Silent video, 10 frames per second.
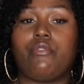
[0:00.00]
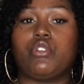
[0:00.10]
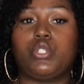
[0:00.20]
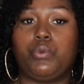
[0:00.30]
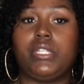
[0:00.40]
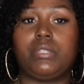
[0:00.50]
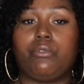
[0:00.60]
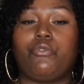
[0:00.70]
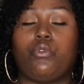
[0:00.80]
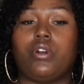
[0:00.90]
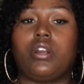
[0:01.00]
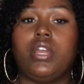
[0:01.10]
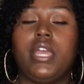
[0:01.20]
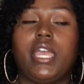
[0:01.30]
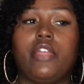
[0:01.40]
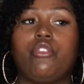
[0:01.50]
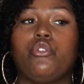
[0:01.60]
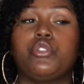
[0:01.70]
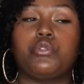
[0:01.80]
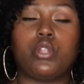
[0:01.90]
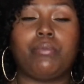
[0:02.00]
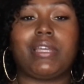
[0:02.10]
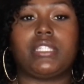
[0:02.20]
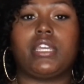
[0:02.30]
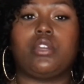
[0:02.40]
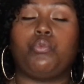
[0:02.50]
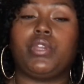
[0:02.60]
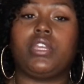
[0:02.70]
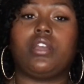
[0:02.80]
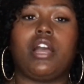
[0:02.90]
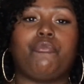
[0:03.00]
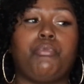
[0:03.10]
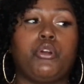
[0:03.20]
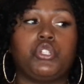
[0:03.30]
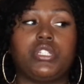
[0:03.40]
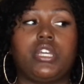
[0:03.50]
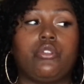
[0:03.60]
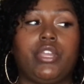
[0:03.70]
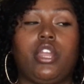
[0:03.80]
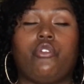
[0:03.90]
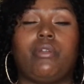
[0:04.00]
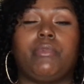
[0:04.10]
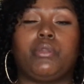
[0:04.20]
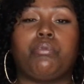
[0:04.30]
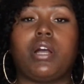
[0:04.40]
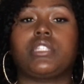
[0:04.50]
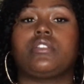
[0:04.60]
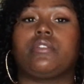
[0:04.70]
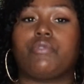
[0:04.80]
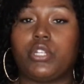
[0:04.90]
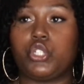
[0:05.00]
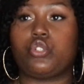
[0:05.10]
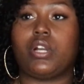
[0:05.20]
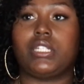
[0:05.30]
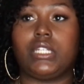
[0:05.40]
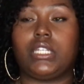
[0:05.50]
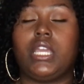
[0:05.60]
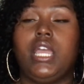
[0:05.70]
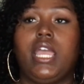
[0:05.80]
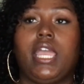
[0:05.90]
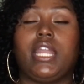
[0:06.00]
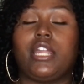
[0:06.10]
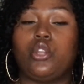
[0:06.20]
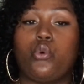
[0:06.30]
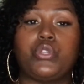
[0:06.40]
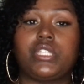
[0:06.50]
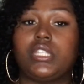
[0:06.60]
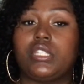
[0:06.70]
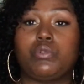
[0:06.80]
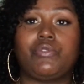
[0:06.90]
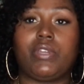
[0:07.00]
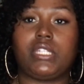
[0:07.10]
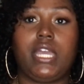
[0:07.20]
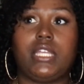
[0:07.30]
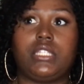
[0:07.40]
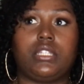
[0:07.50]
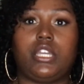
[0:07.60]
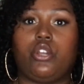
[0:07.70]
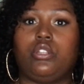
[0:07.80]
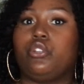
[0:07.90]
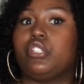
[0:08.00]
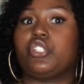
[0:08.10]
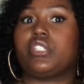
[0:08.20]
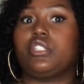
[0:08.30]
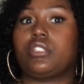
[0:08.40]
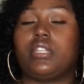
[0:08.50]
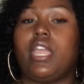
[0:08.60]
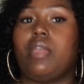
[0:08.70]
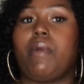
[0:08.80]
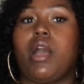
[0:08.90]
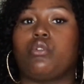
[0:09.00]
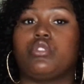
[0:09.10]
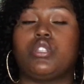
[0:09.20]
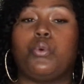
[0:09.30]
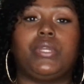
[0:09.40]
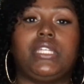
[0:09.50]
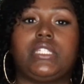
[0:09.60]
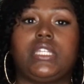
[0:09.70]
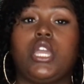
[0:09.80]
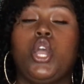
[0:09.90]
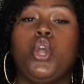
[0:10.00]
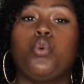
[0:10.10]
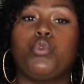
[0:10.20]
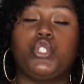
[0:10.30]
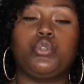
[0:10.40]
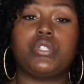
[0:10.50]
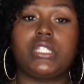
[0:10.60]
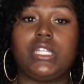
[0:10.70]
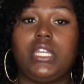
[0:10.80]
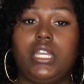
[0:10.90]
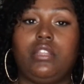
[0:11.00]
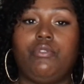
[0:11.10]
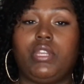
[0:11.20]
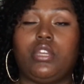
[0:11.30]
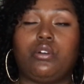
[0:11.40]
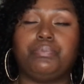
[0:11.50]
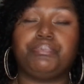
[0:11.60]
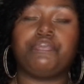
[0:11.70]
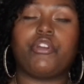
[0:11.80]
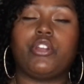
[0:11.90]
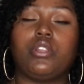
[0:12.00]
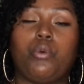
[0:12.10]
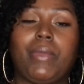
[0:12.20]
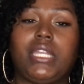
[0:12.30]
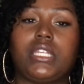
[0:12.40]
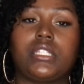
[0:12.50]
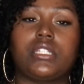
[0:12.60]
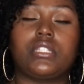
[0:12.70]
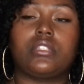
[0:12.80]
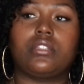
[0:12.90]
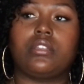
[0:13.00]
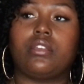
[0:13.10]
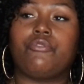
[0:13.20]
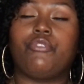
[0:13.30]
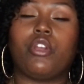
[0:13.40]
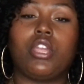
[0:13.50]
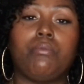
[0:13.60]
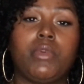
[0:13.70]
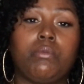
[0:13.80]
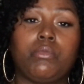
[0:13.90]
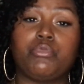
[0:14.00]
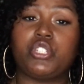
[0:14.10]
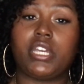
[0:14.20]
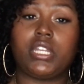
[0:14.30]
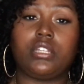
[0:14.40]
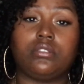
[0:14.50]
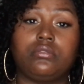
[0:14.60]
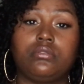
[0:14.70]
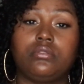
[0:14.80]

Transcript: ever tweezed before and though this was only my second wig I've purchased other hair that I'm in the process of constructing and I noticed that this was fantastic the hair literally just just came out so easy which you'll see in the video it's very low maintenance very minimum shedding